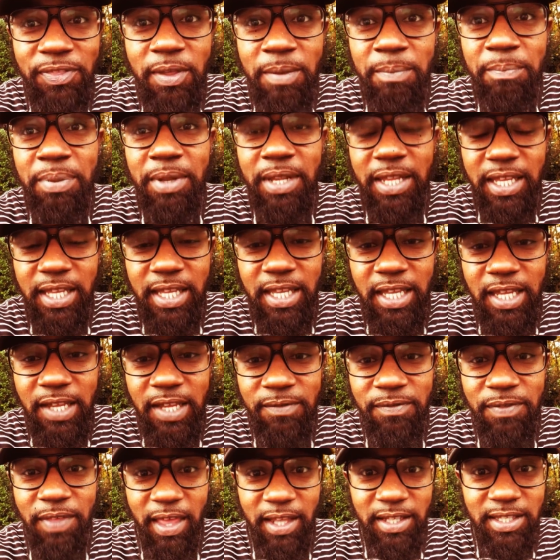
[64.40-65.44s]
them
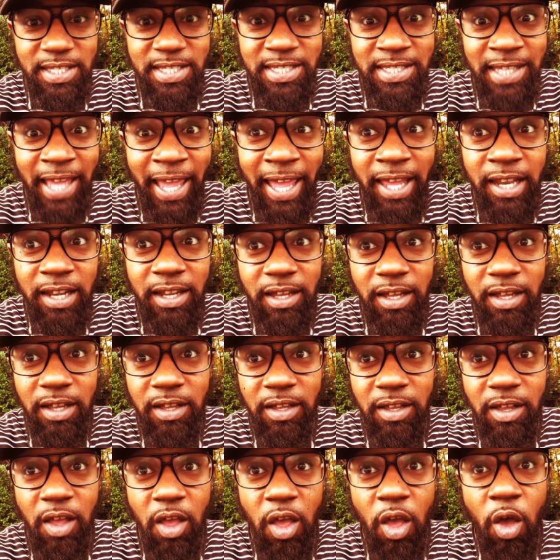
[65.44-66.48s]
believe that Santa
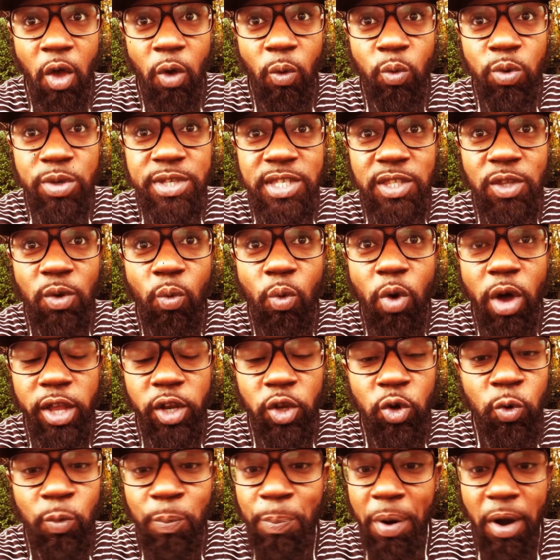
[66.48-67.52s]
was the one
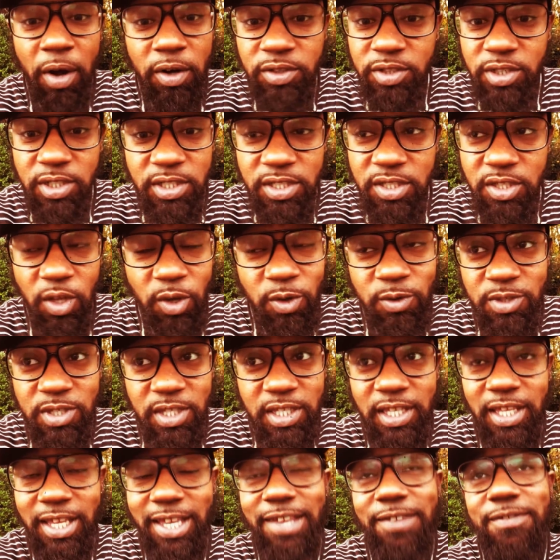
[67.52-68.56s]
who purchased those
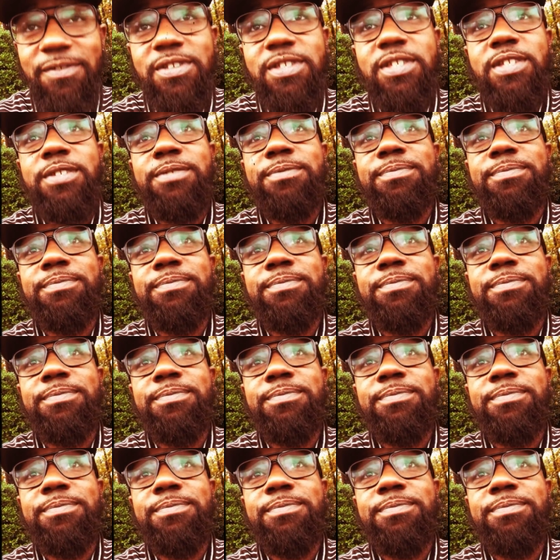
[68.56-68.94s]
gifts.